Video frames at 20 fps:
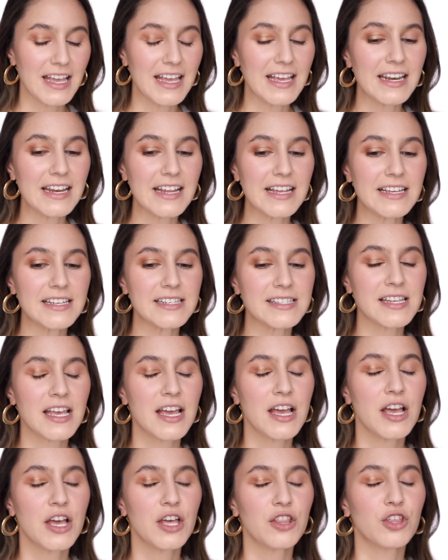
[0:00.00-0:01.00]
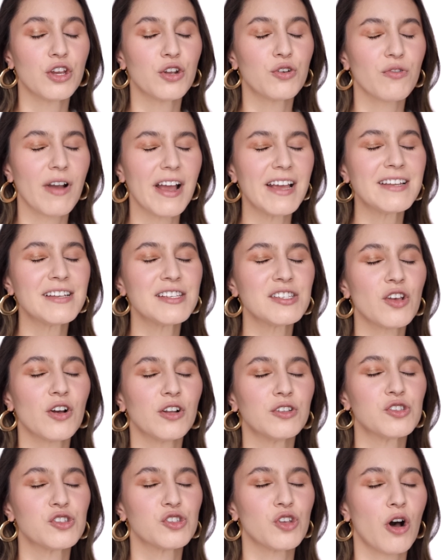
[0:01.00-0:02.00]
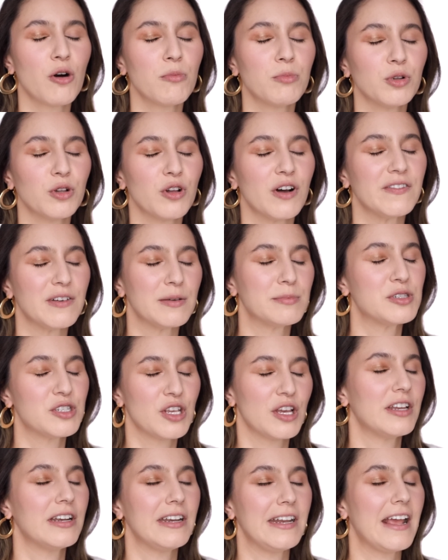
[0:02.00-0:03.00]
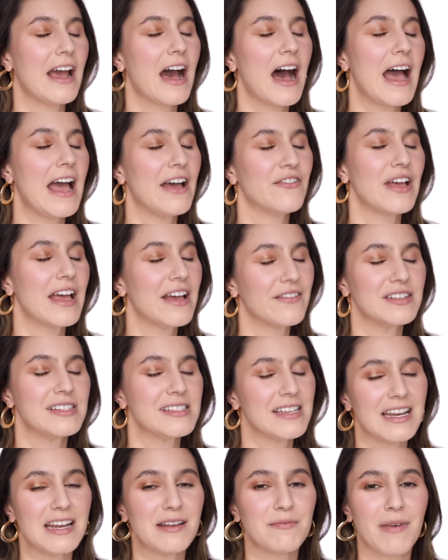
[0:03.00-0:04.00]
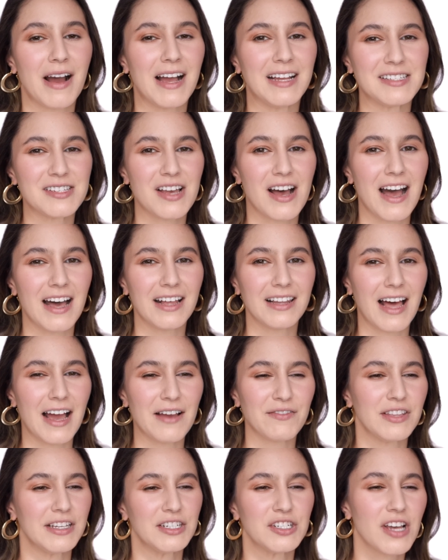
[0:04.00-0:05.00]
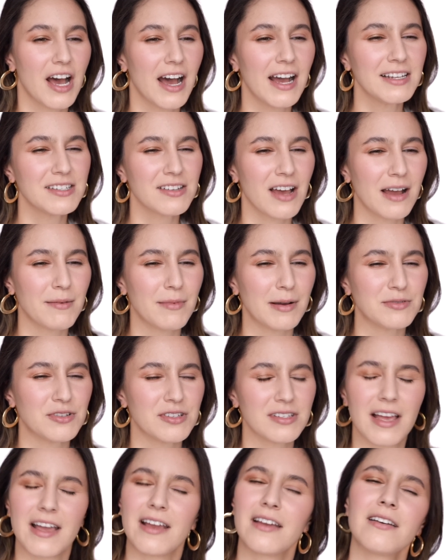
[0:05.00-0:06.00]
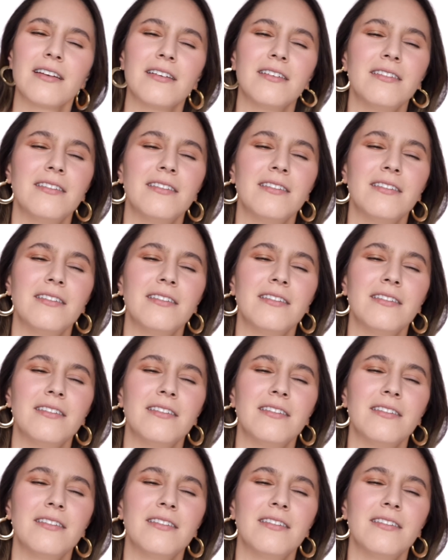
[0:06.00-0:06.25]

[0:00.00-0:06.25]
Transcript: it is the greatest ensemble of absurdity I have ever seen in my entire life. The entire time, I'm just like,